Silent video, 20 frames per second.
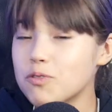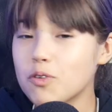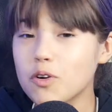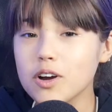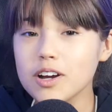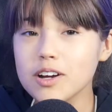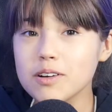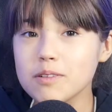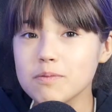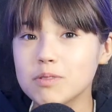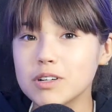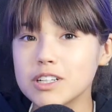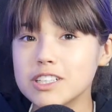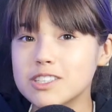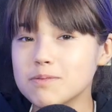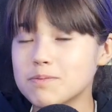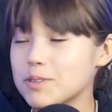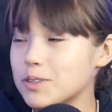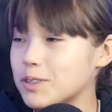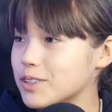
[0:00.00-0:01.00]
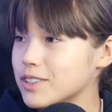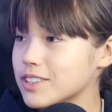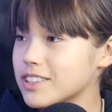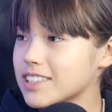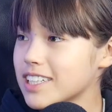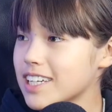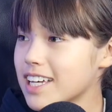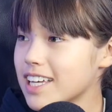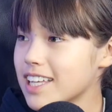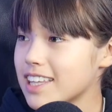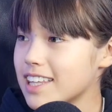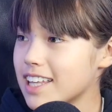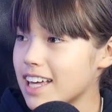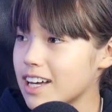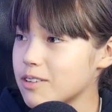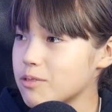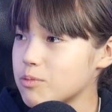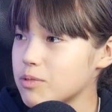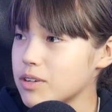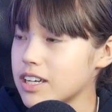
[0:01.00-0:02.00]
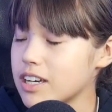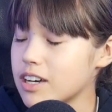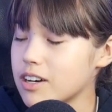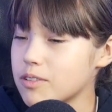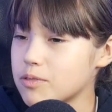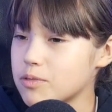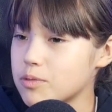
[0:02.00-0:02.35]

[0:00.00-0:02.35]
4 principles that we have